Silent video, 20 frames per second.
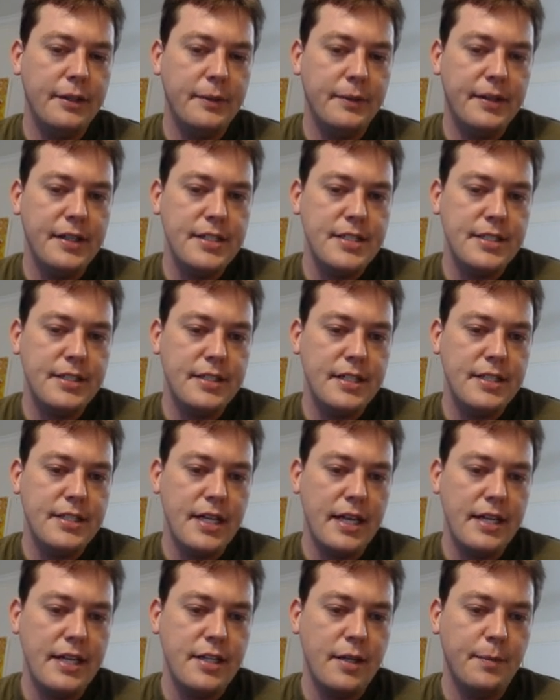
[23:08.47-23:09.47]
this
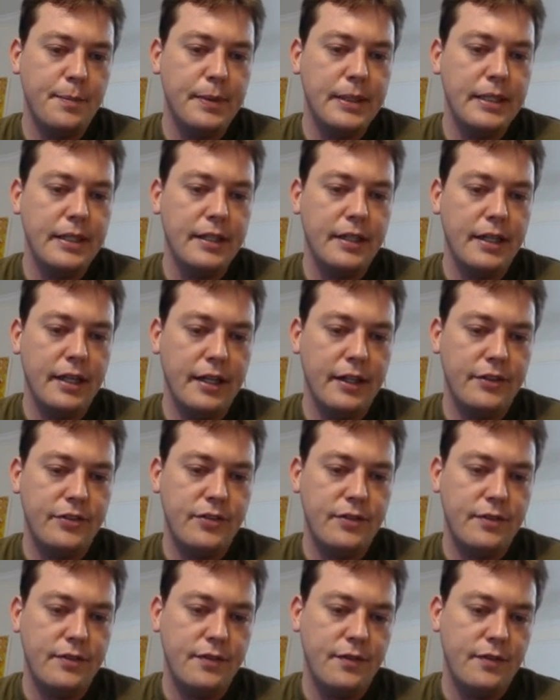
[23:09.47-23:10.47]
ends up being
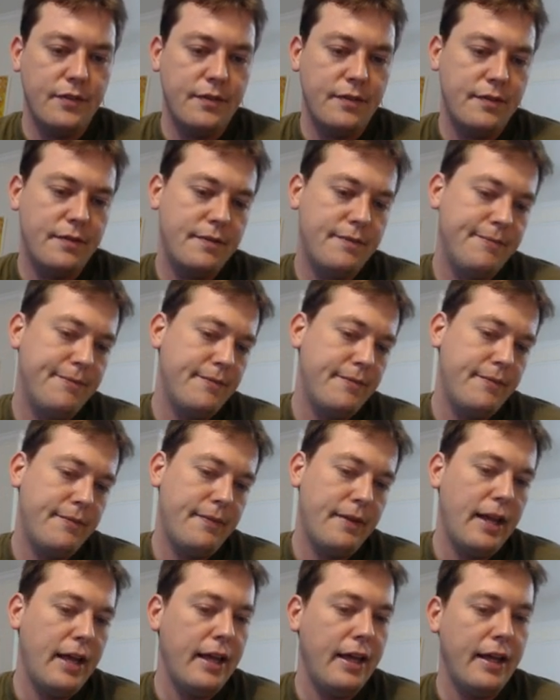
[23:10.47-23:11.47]

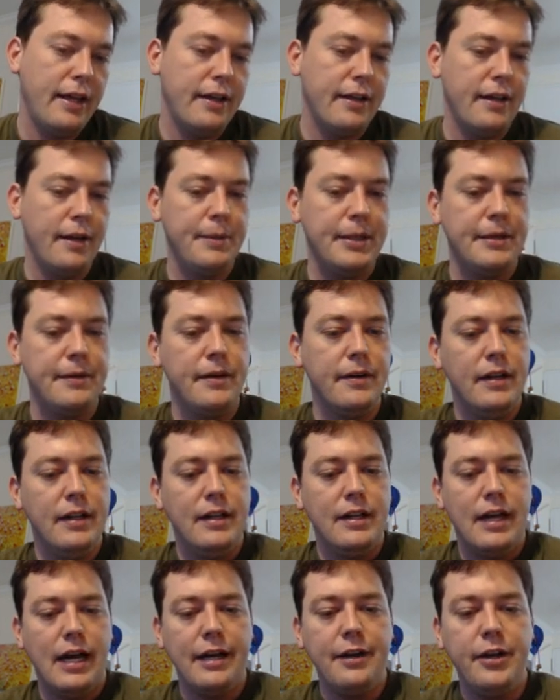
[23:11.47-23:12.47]
I mean,
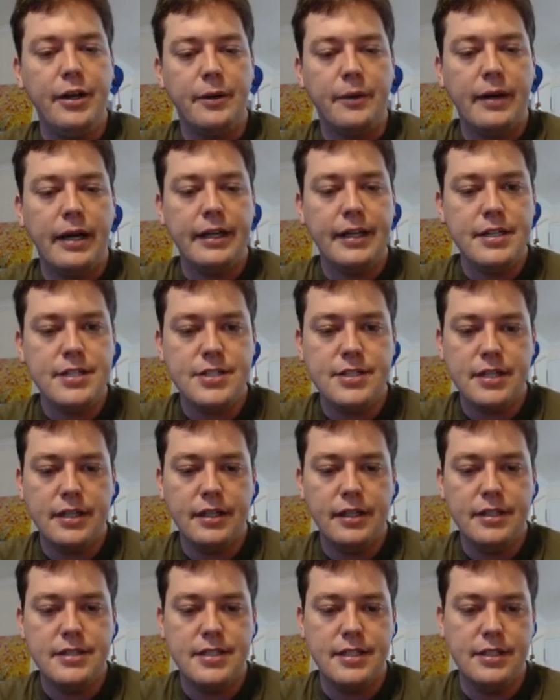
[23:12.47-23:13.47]
I don't know. I guess
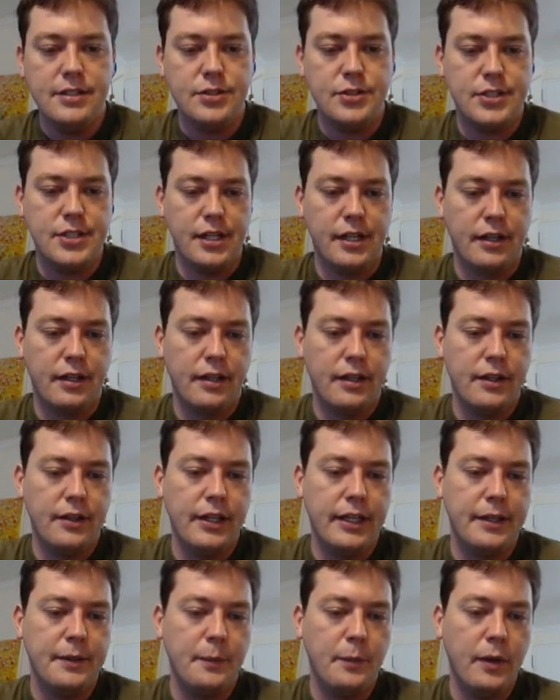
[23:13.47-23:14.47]
it's interesting.
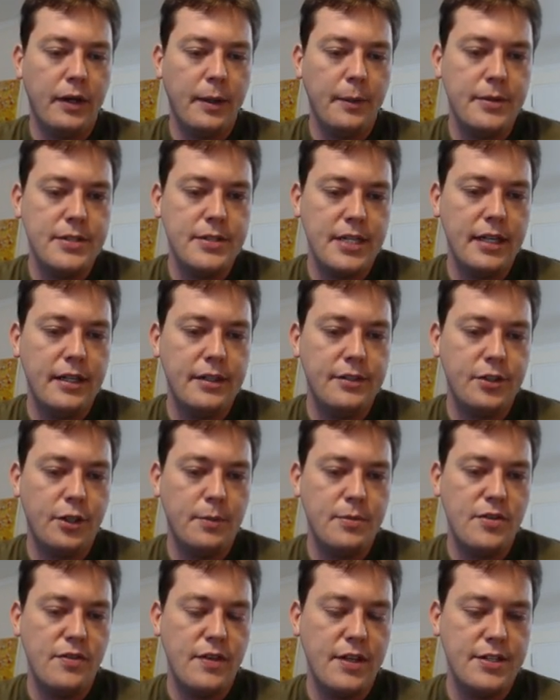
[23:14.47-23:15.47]
Like what I would say in
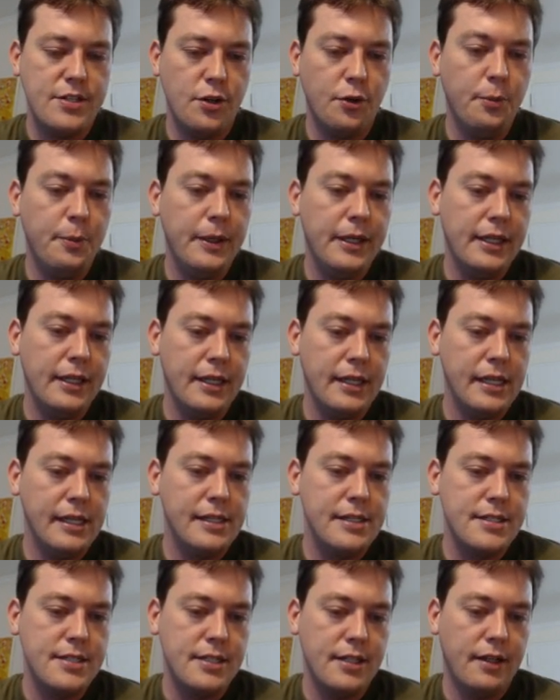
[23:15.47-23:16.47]
terms of this opening
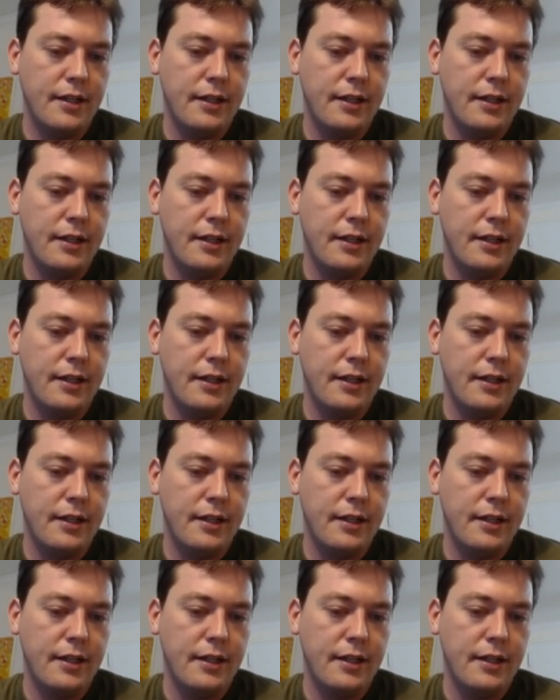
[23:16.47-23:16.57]
is,